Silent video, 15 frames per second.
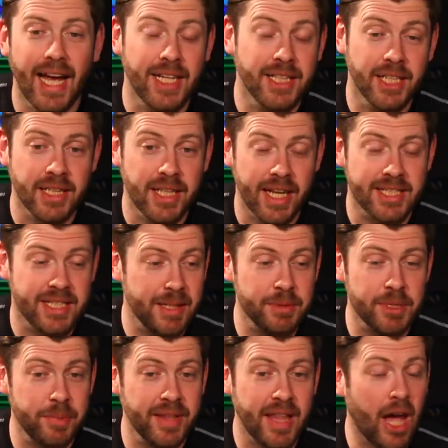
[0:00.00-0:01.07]
and it, it, seems
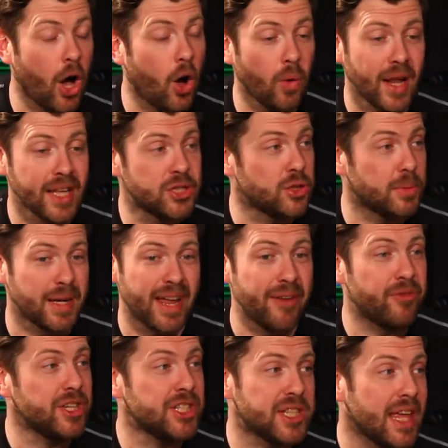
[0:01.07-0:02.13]
to be their whole attitude about
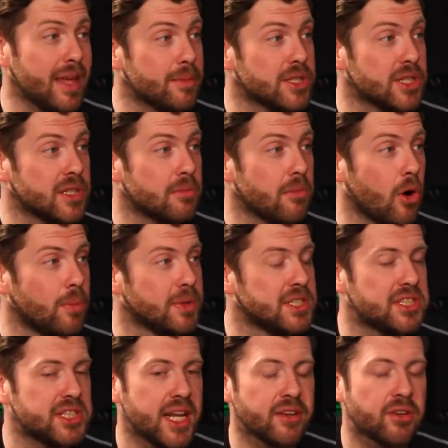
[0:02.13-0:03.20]
every statement at the moment.
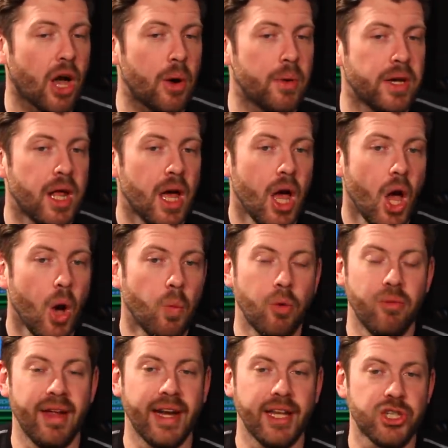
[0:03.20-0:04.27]
Instead of going, "We're
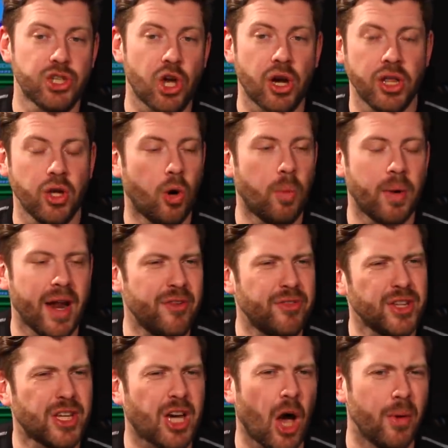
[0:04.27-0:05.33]
really sorry" or whatever,
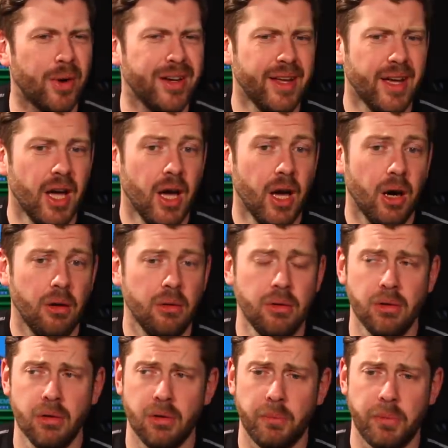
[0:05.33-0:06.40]
they're going,
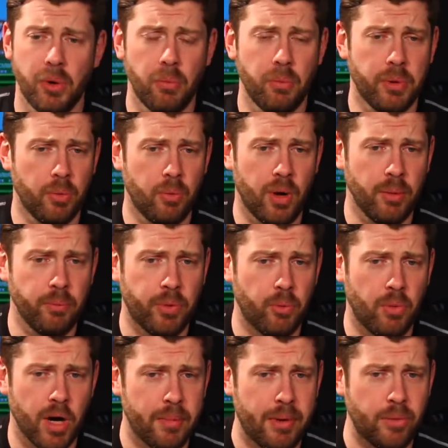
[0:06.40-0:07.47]
"Oh, but but what but
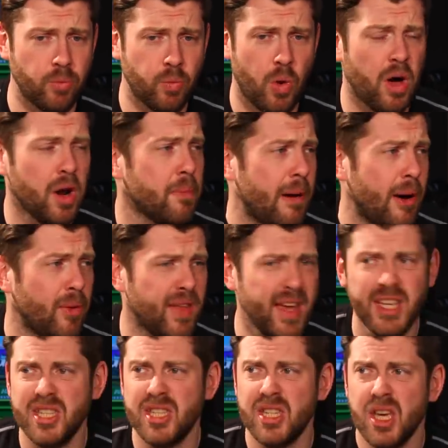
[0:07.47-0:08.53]
what about what about
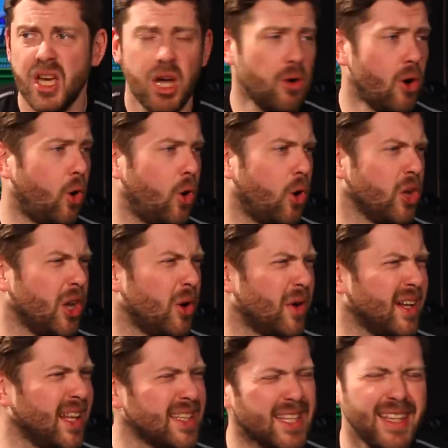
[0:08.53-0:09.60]
this?" Or you know,
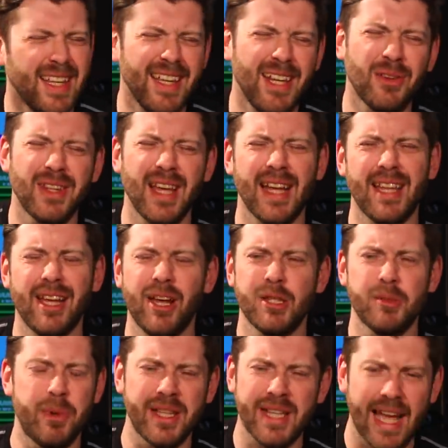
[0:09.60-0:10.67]
you know, the idea
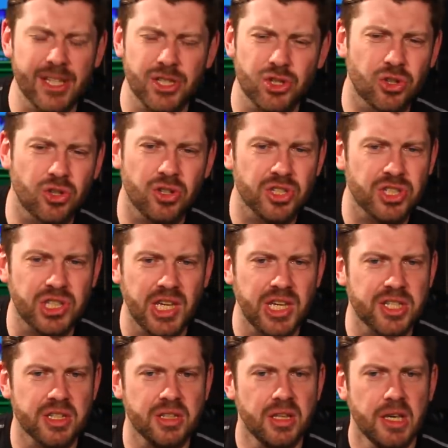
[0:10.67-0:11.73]
it's been getting sung all
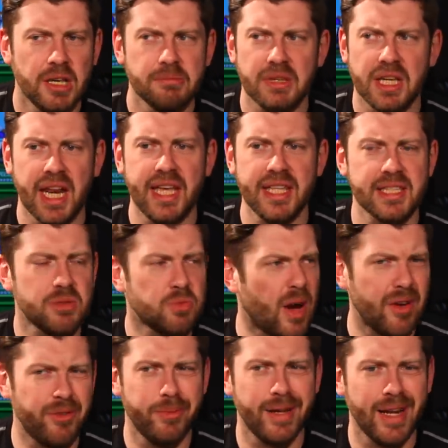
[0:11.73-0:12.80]
season. Great. Why
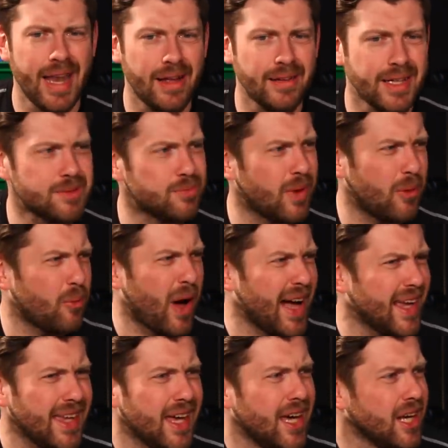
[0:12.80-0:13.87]
have you been allowing that?
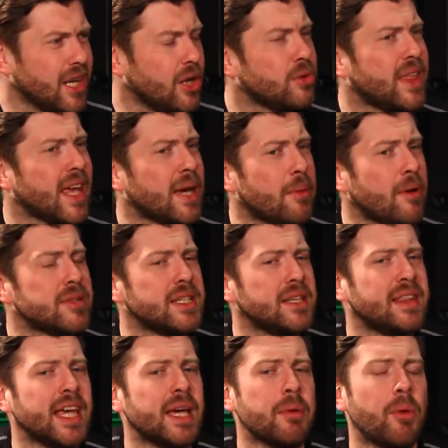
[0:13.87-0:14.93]
Why? You know, think about it.
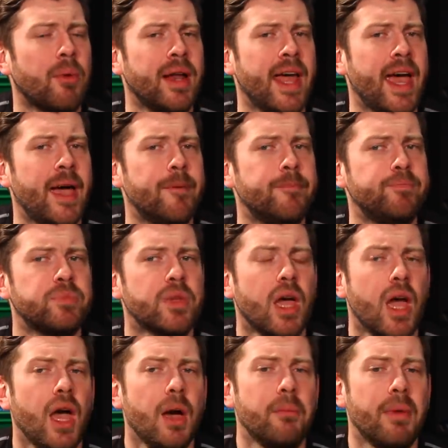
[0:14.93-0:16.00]
Think about when um,
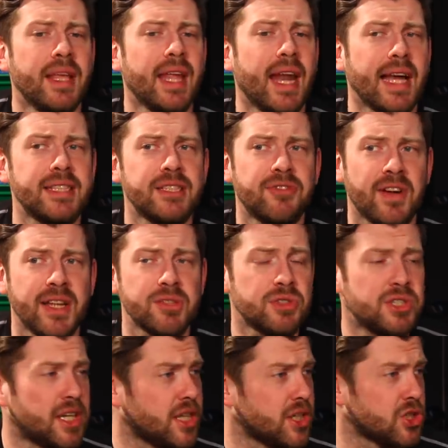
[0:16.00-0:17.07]
Man United fans were
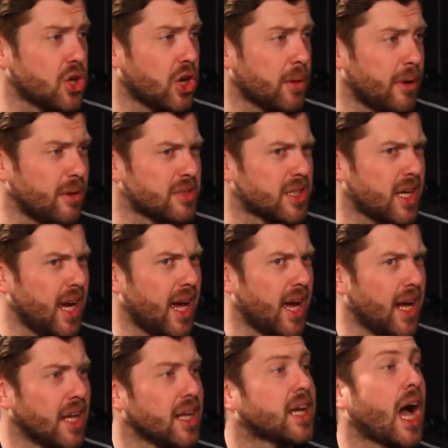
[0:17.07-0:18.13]
singing a song about
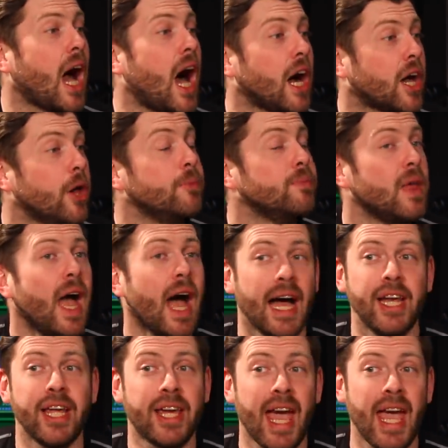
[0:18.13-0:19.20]
uh, Lukaku, Lukaku,
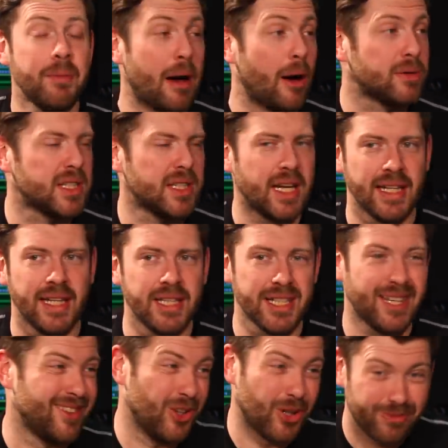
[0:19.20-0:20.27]
and it came out and, and they
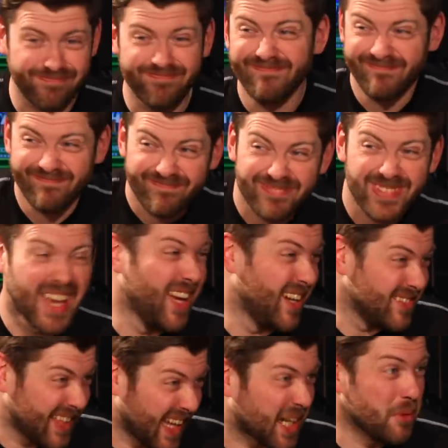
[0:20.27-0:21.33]
said, "Look,
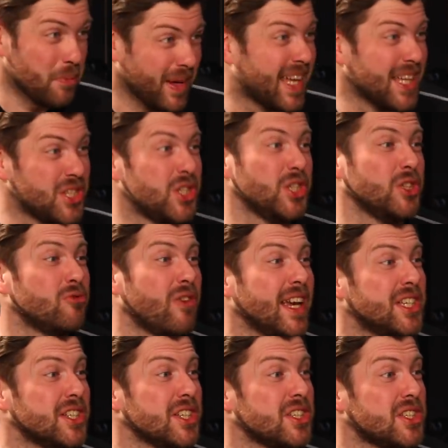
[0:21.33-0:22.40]
that can be considered
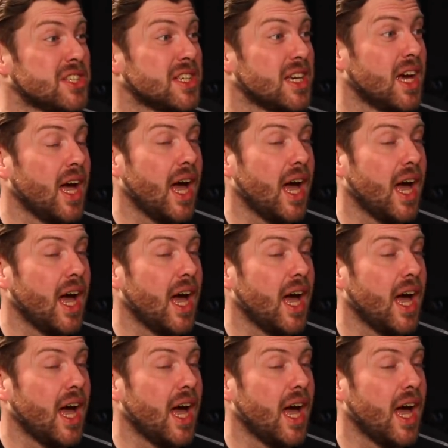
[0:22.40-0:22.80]
racist."